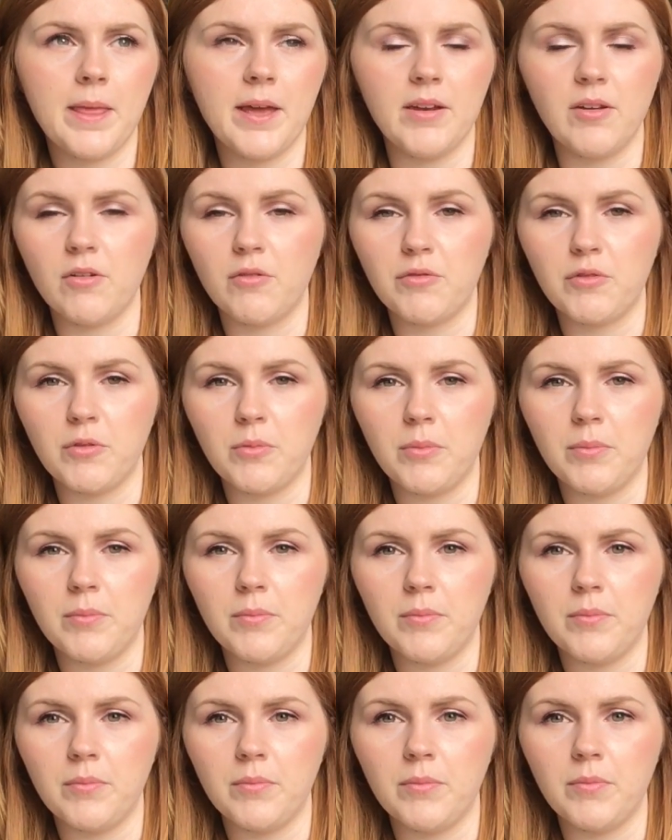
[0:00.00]
and not feel
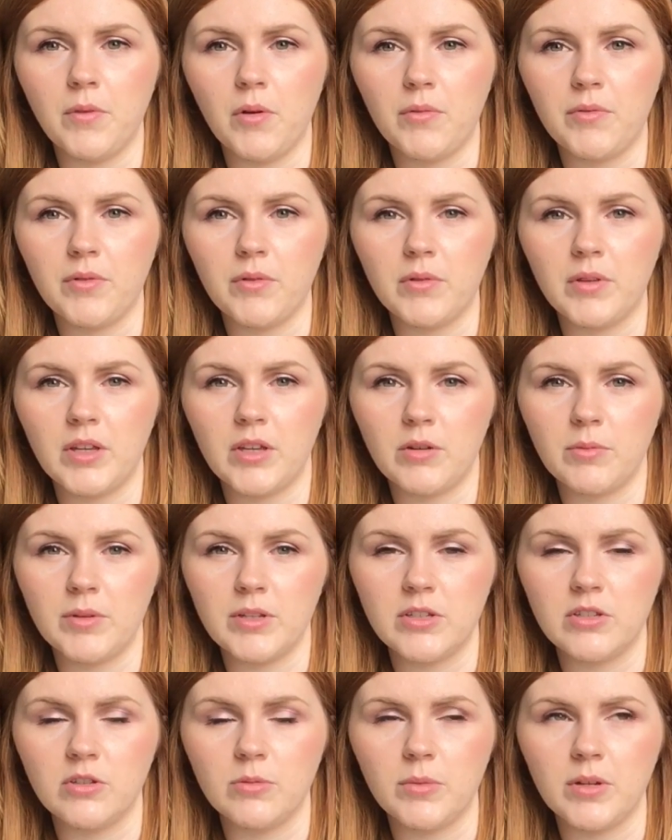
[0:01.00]
like you're
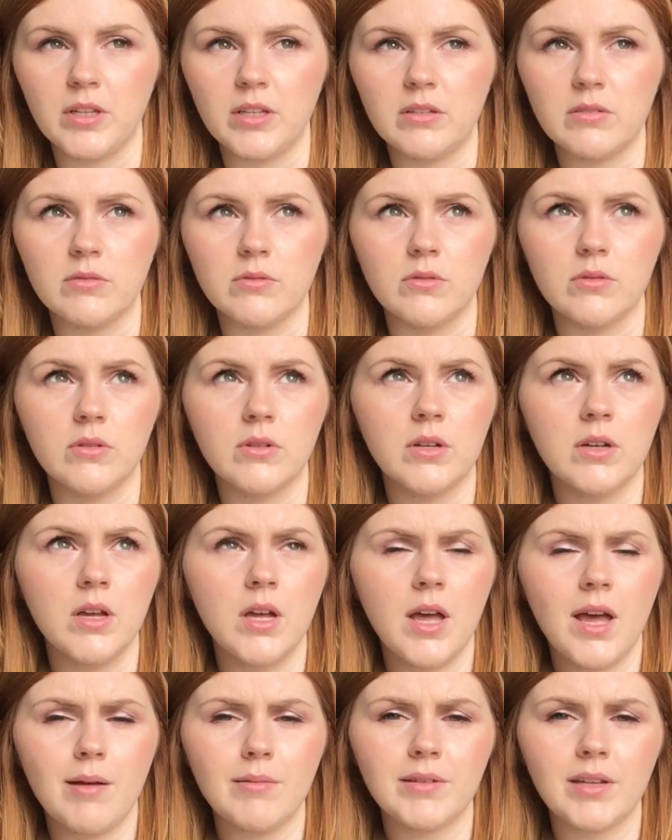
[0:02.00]
wasting your money. So
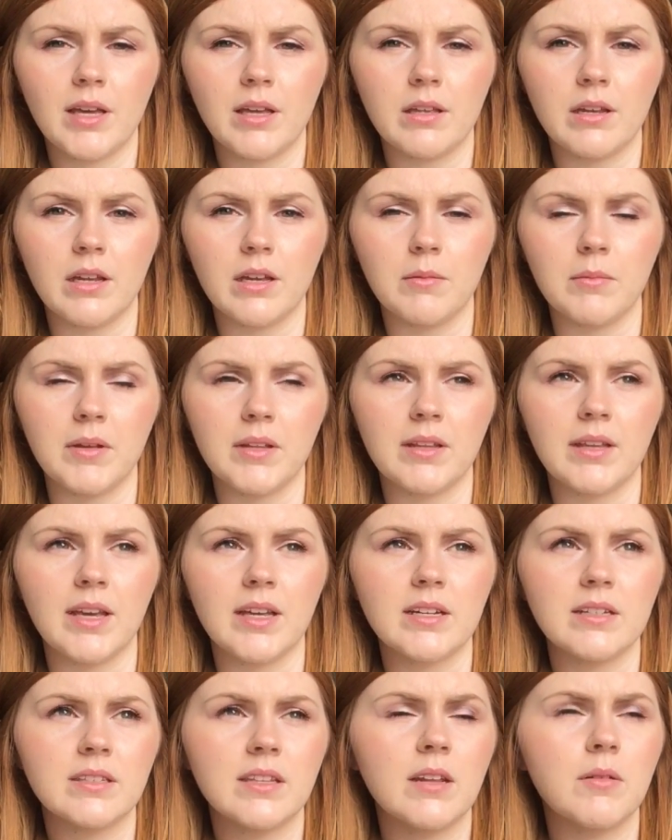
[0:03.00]
I'd highly recommend
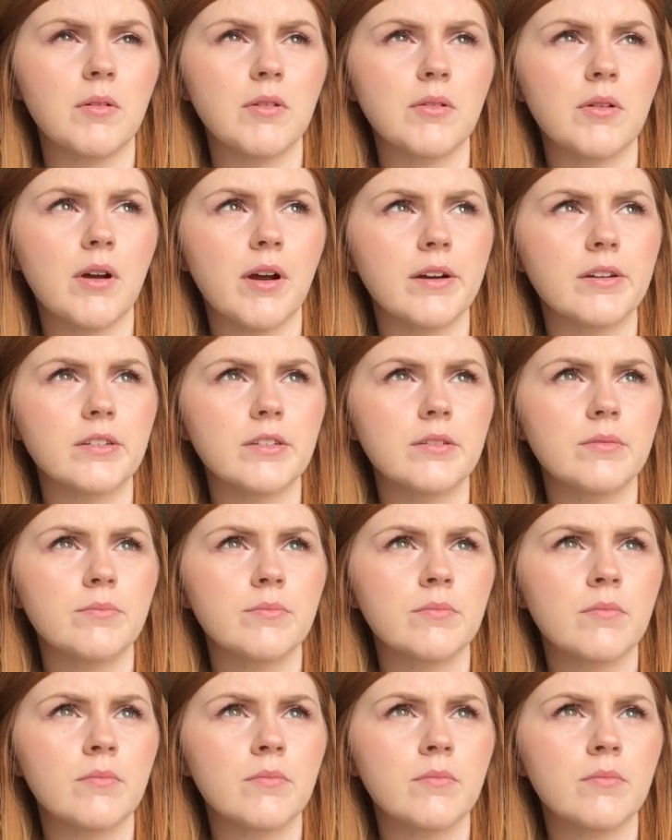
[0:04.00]
getting a Cineworld card.